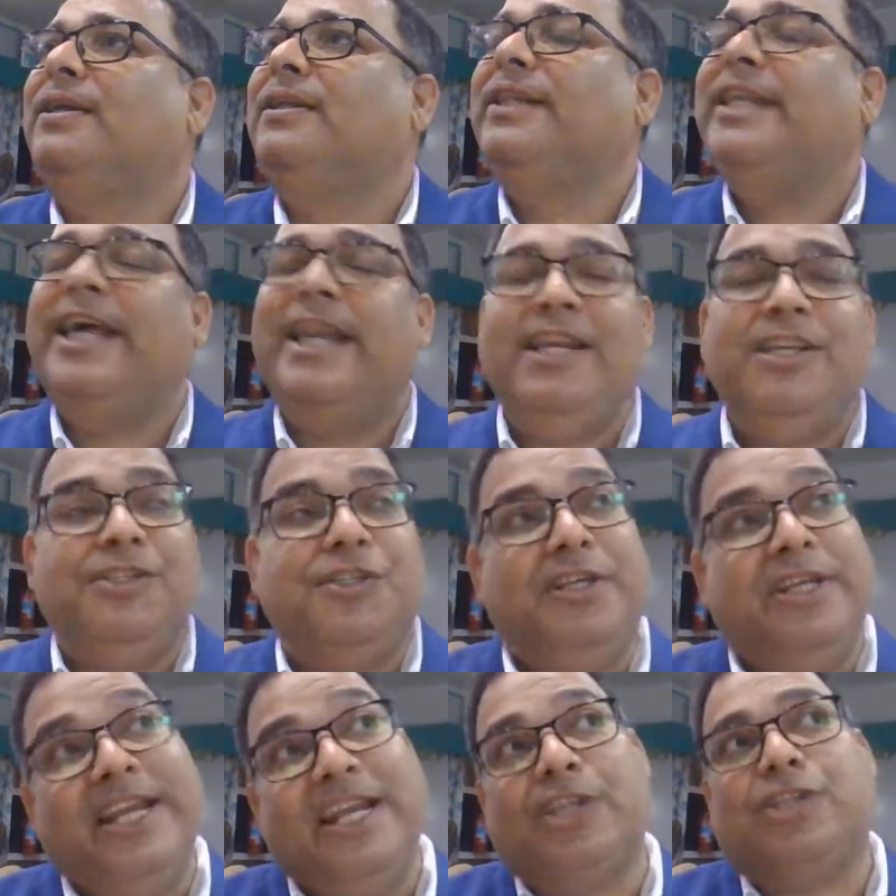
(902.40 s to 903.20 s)
There is
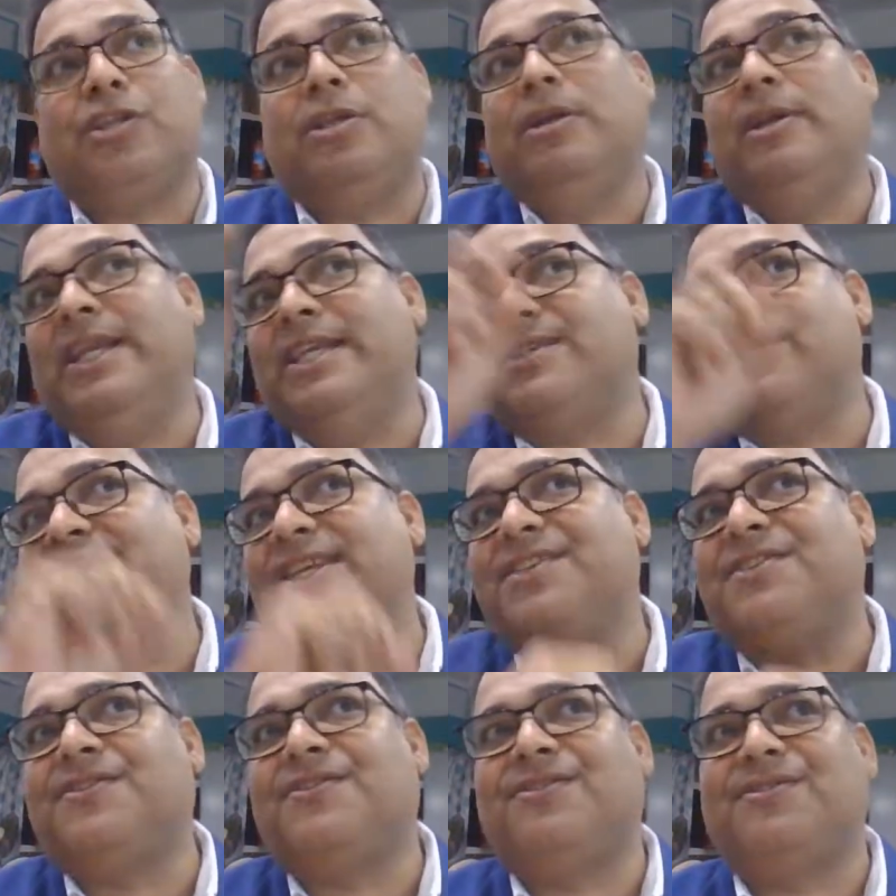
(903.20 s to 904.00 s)

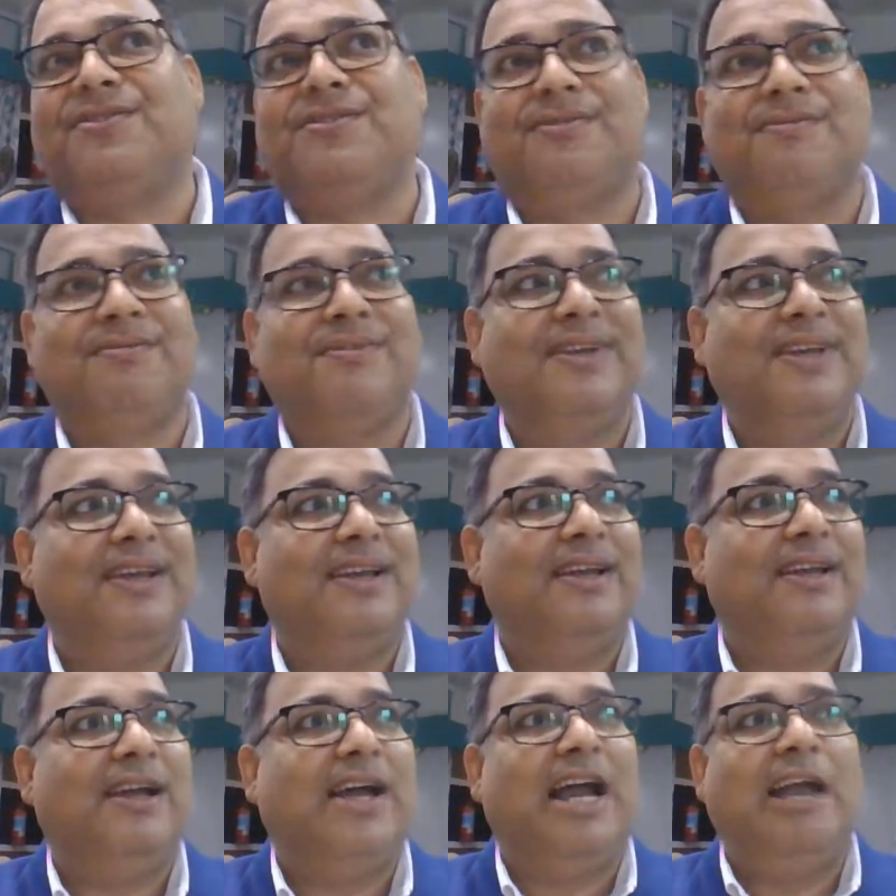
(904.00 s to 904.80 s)
directionlessness.
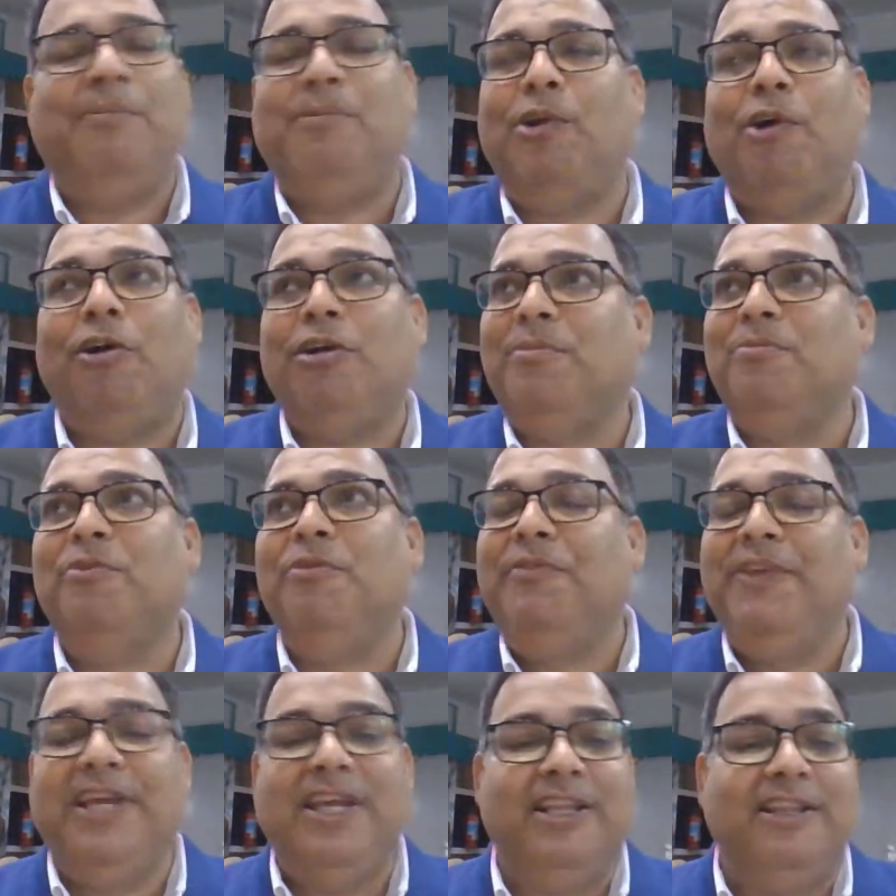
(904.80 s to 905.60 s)
I am not
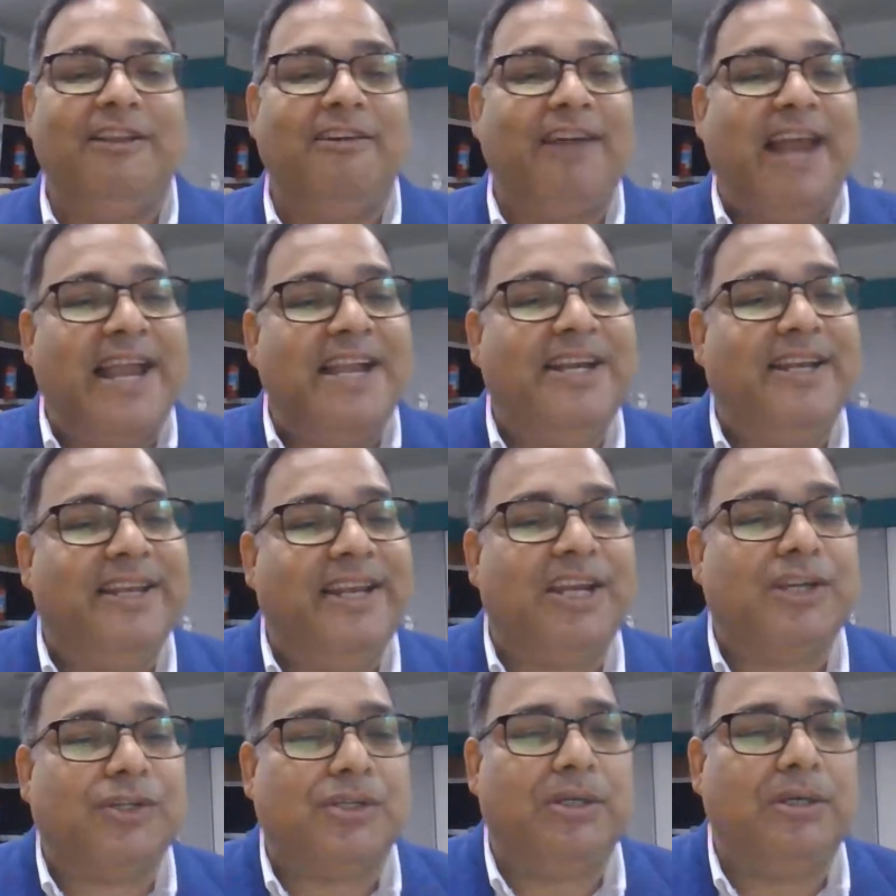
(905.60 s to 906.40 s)
moving in the right
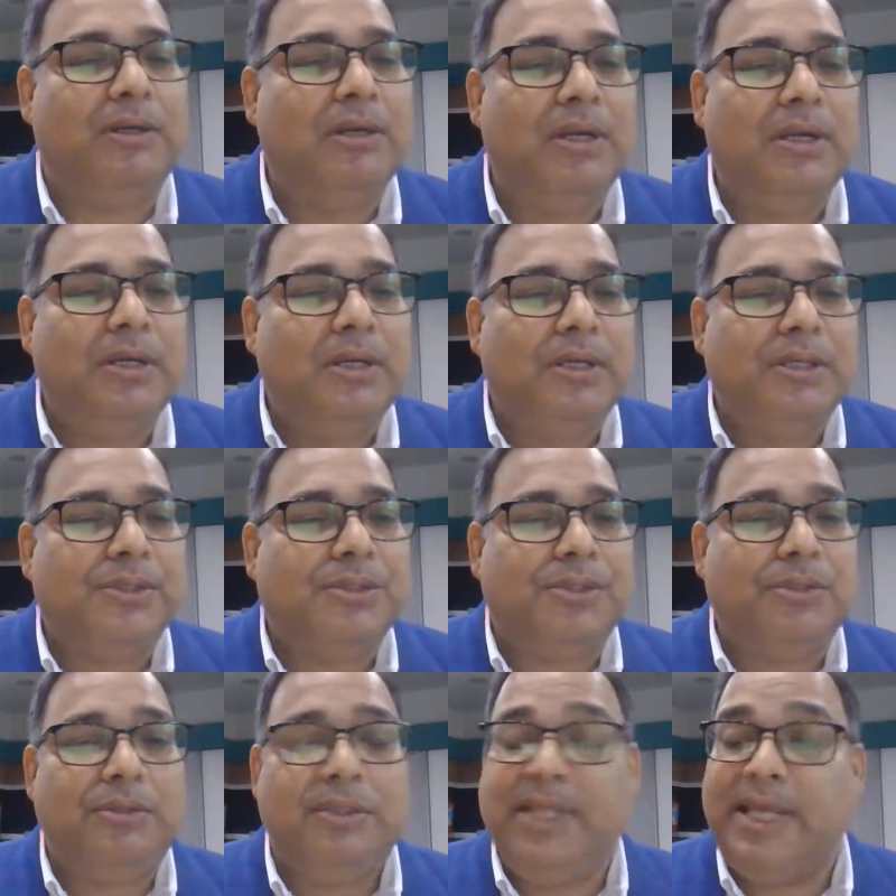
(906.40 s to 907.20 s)
direction.
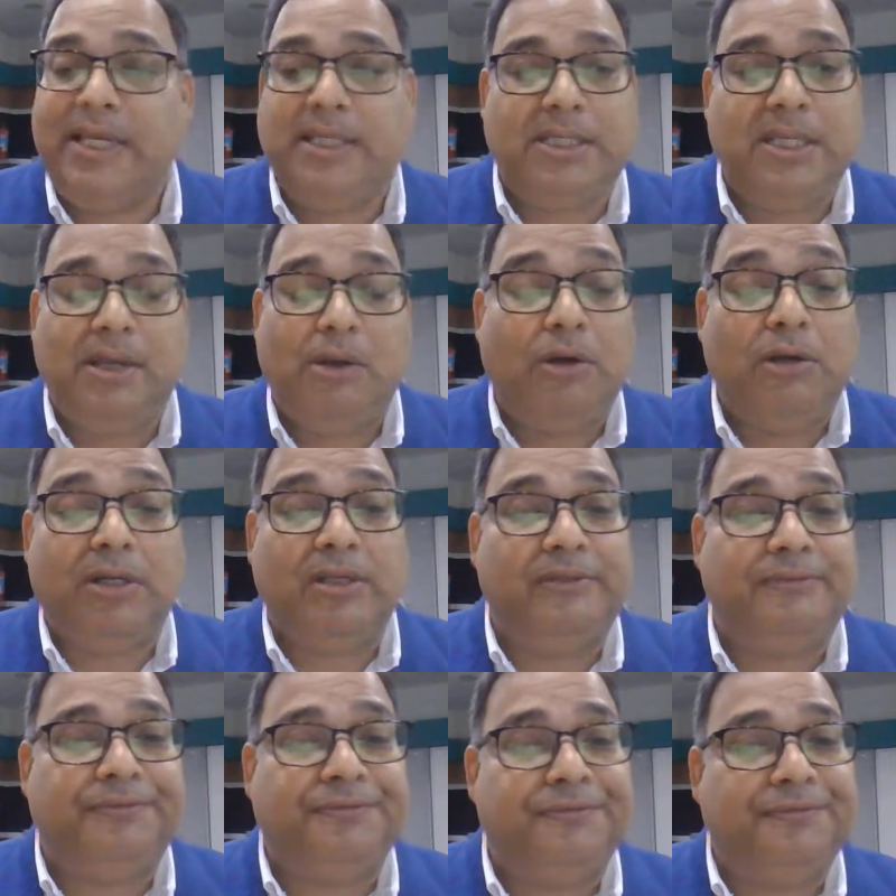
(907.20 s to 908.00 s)
So there is a lot
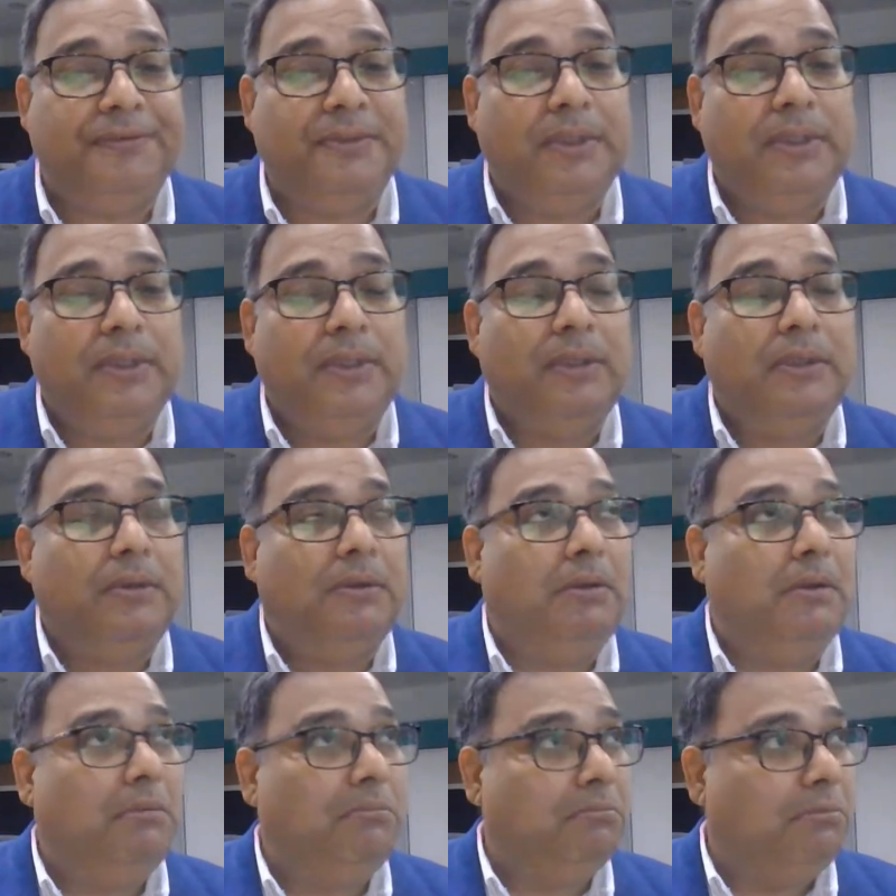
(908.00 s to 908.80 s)
of
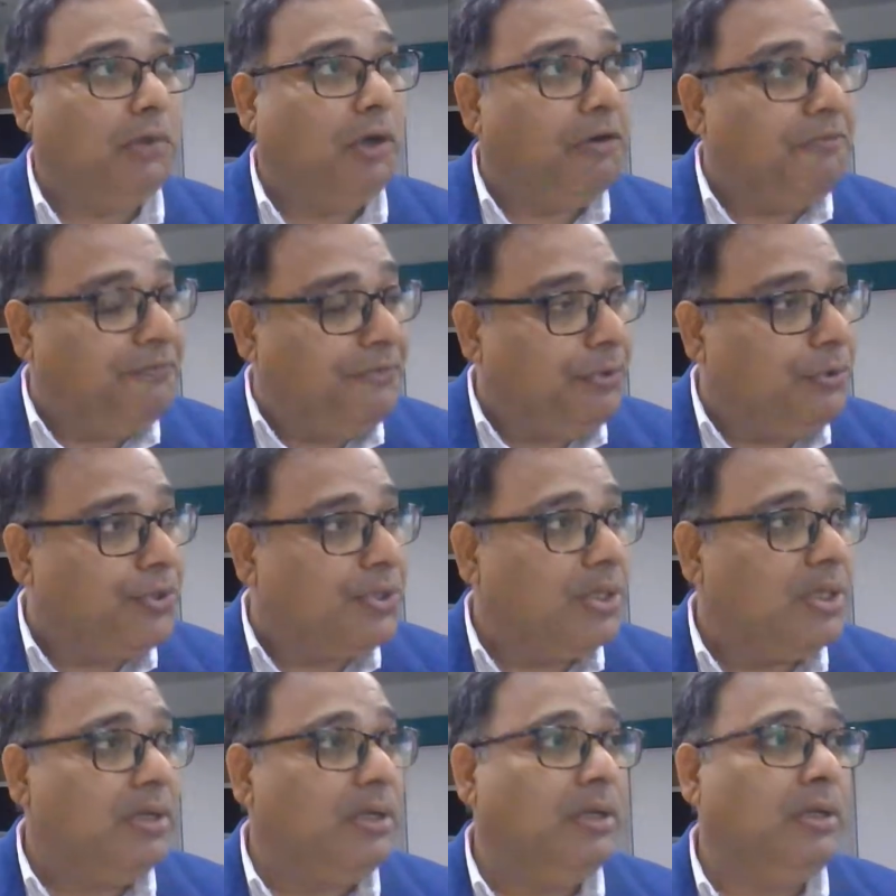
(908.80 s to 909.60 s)

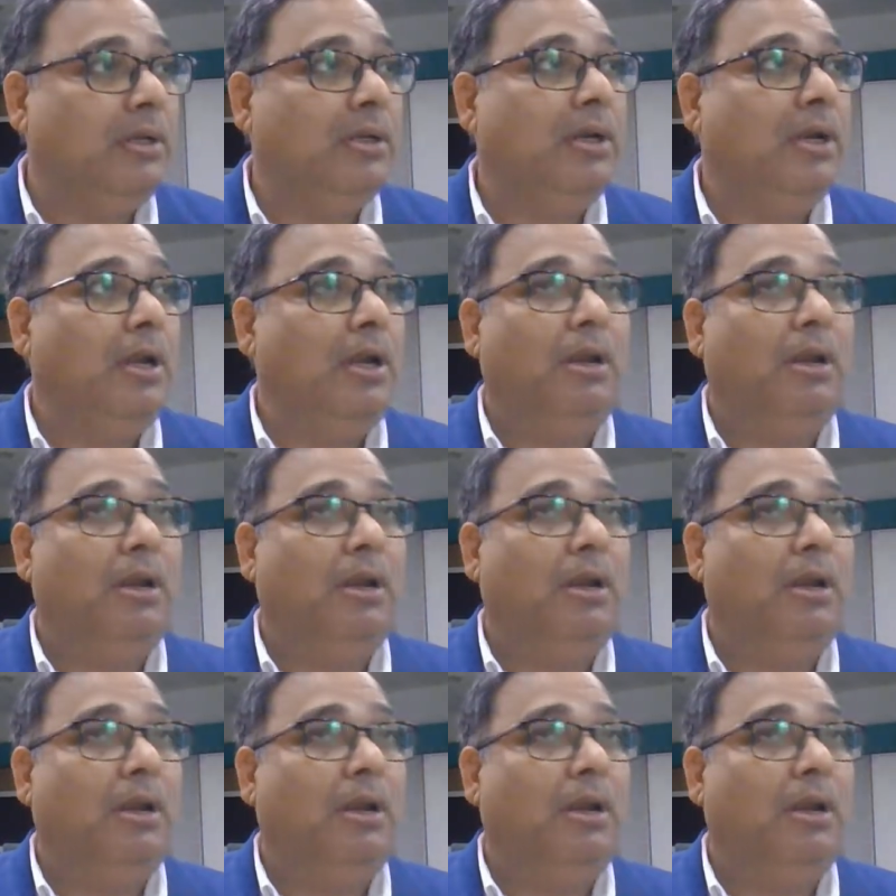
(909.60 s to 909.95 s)
confusion.